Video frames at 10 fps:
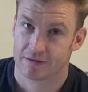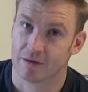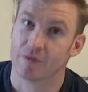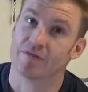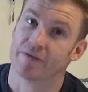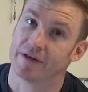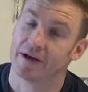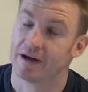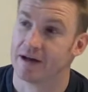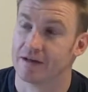
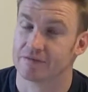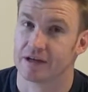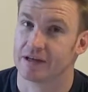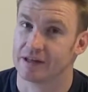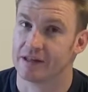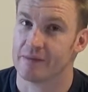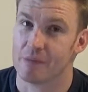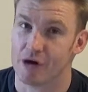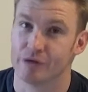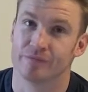However, I have taken them
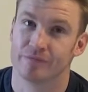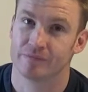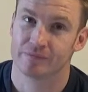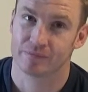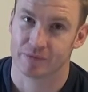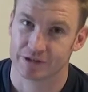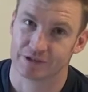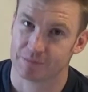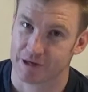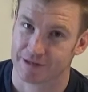home, which
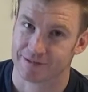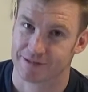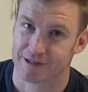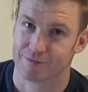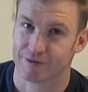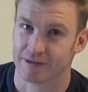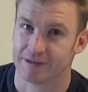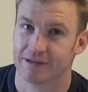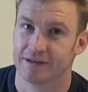is back in South Africa.